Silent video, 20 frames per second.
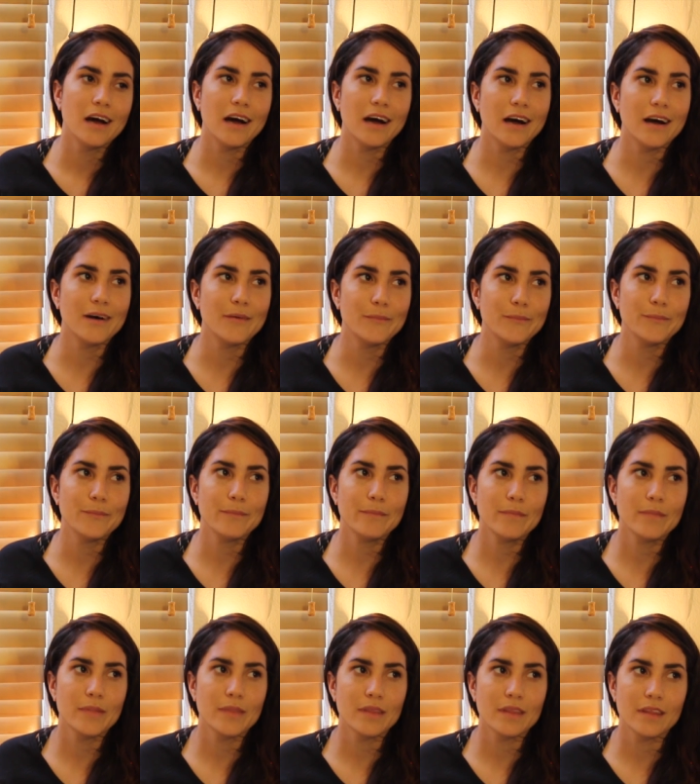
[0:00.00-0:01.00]

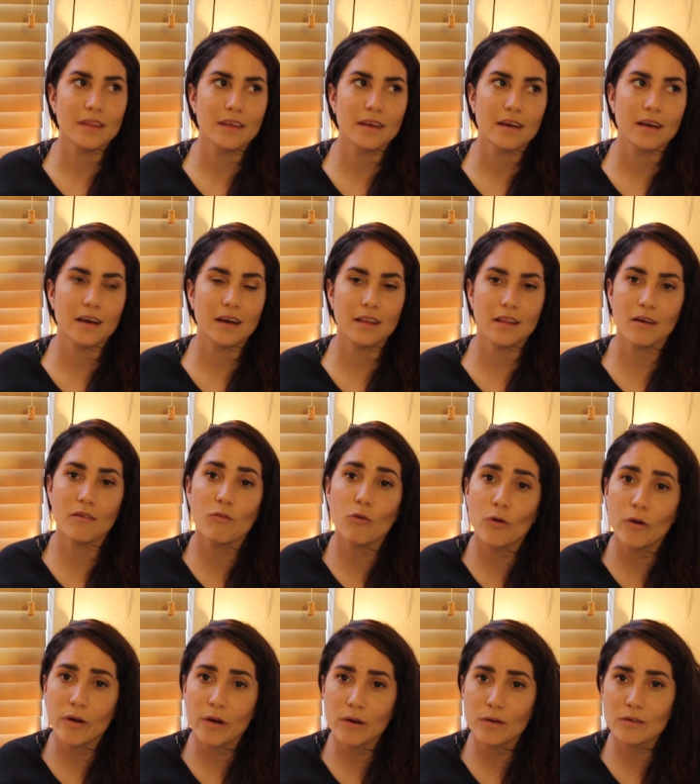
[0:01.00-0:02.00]
Um, I love
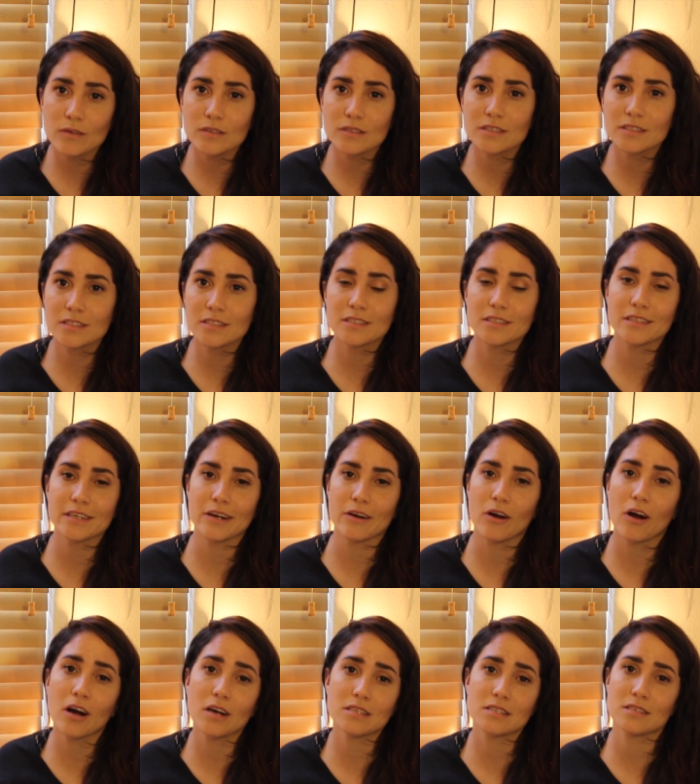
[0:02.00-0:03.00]
oils.
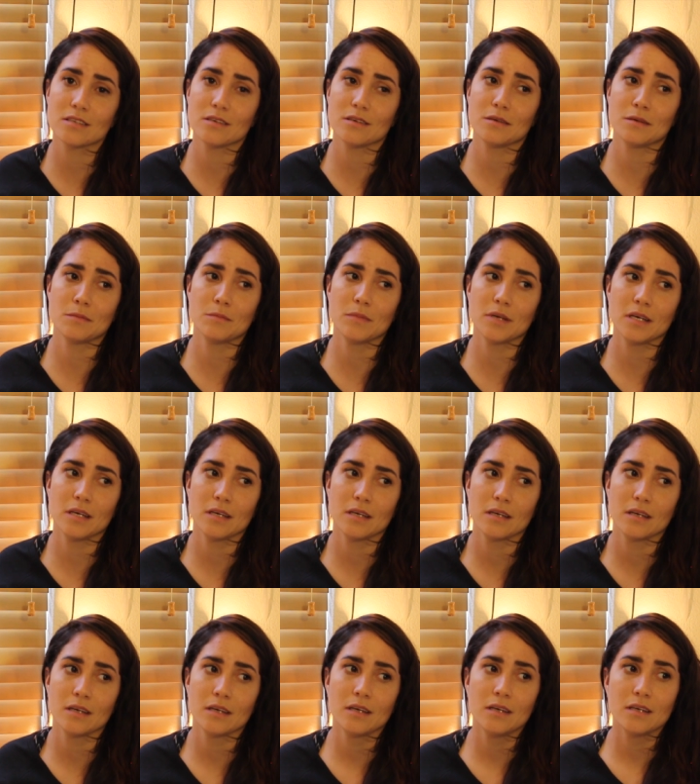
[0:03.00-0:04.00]
They're awesome.
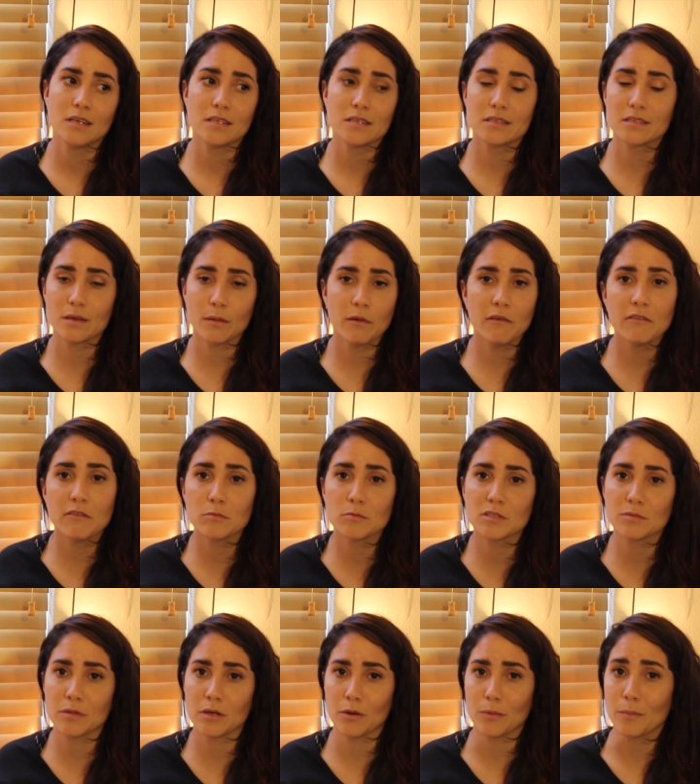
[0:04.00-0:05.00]
Some of them
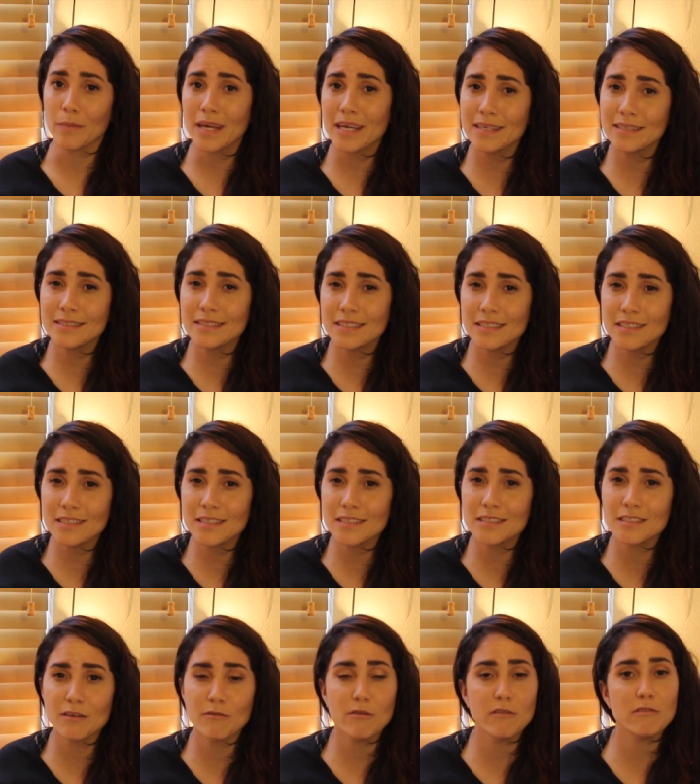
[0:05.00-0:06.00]
smell
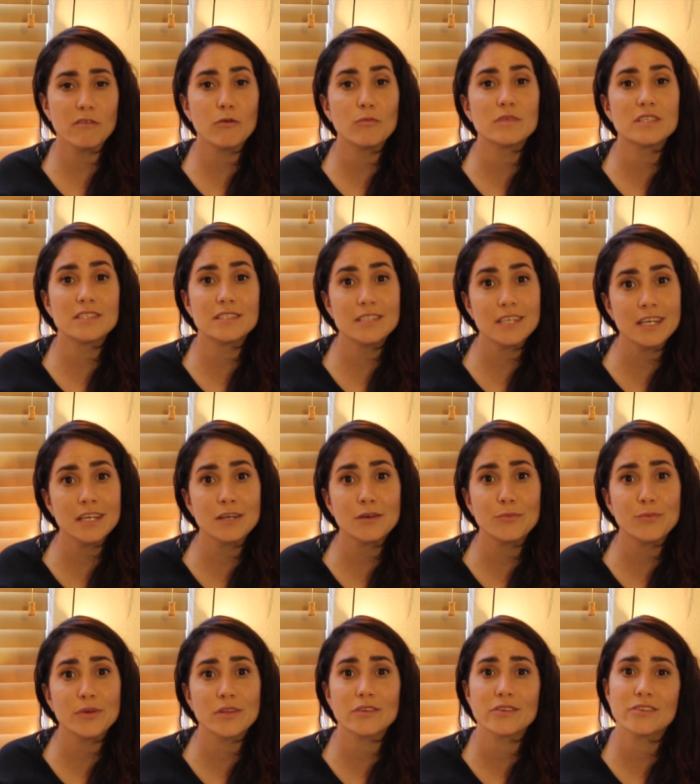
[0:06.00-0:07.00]
amazing. Some of them stink,
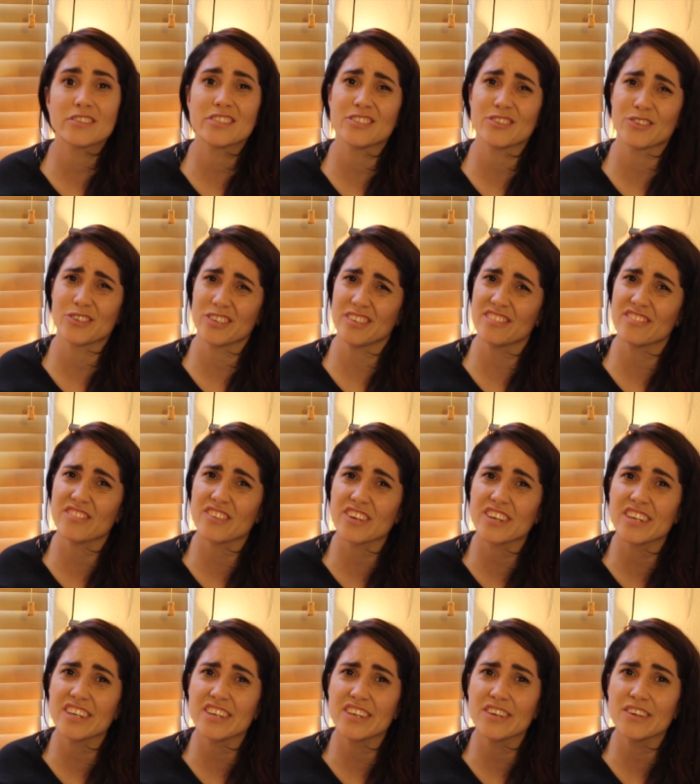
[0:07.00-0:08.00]
but they're still good for
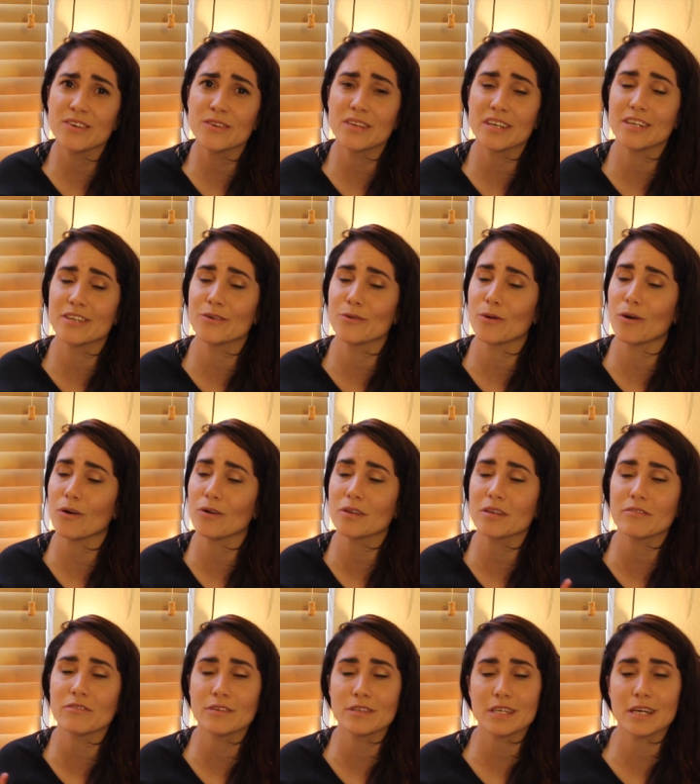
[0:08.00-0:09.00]
you. They do all
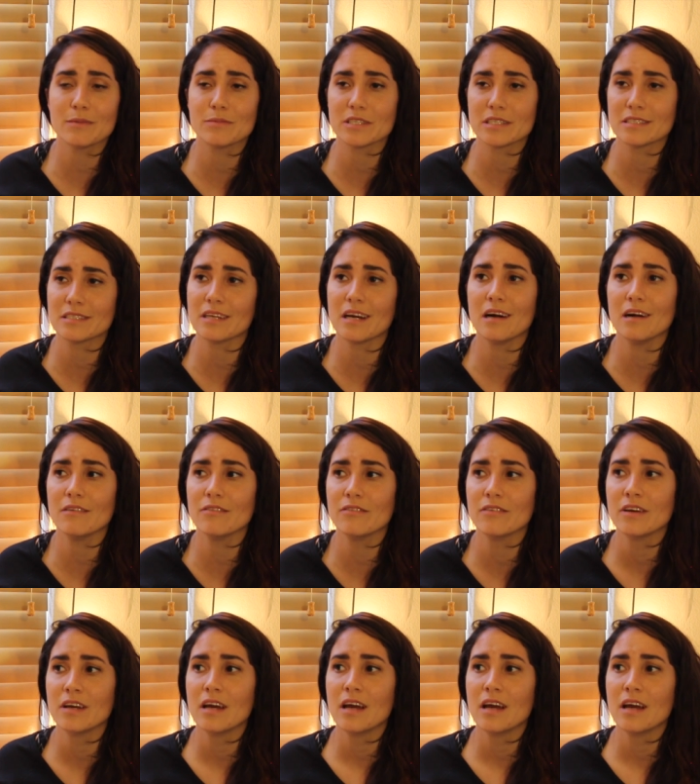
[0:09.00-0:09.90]
different types of stuff.